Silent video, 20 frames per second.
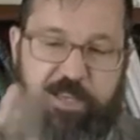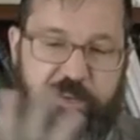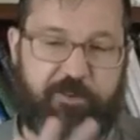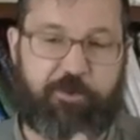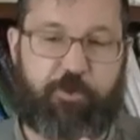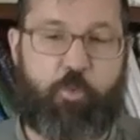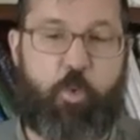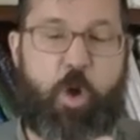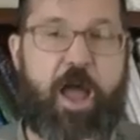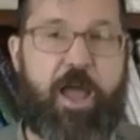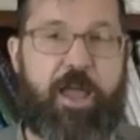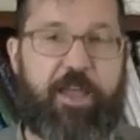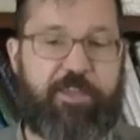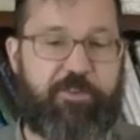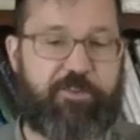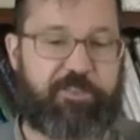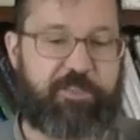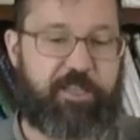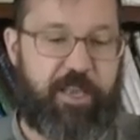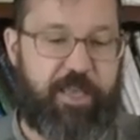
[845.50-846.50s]
I don't know why I
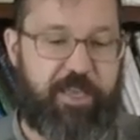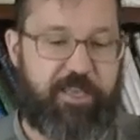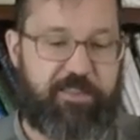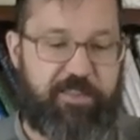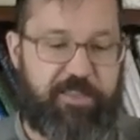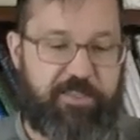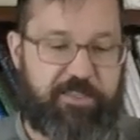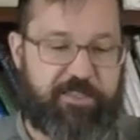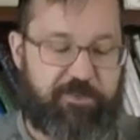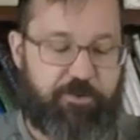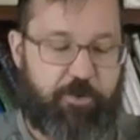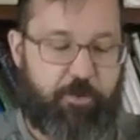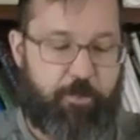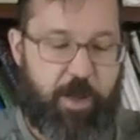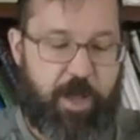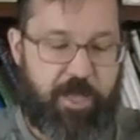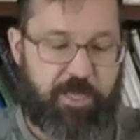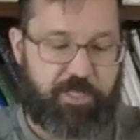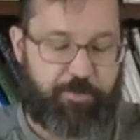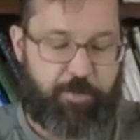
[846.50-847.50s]
used to like these so
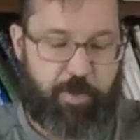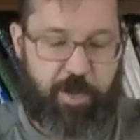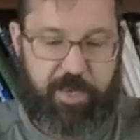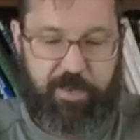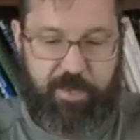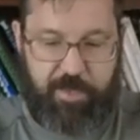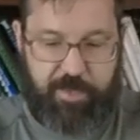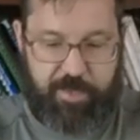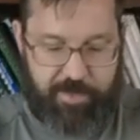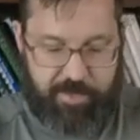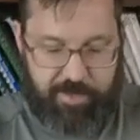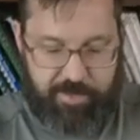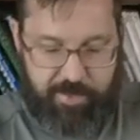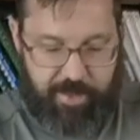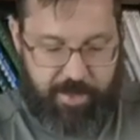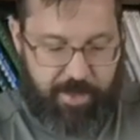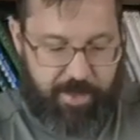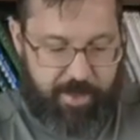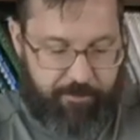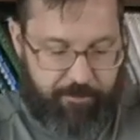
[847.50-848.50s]
much, but
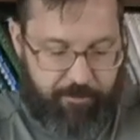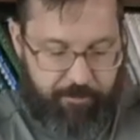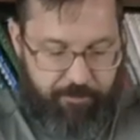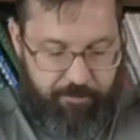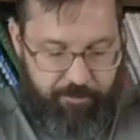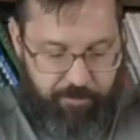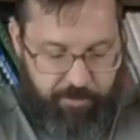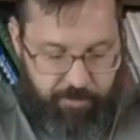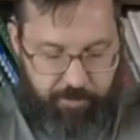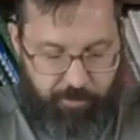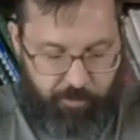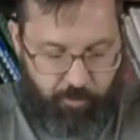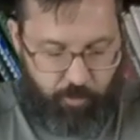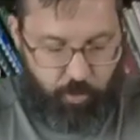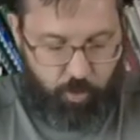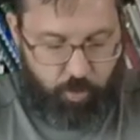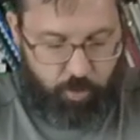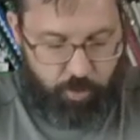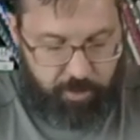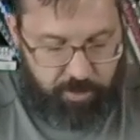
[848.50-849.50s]

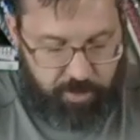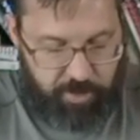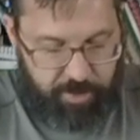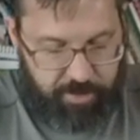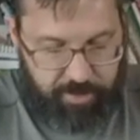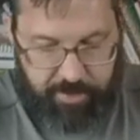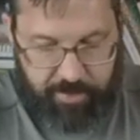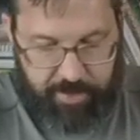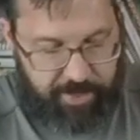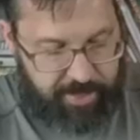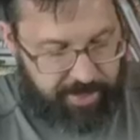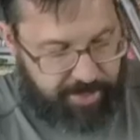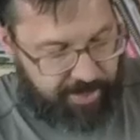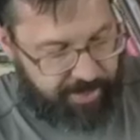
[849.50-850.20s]
wool. And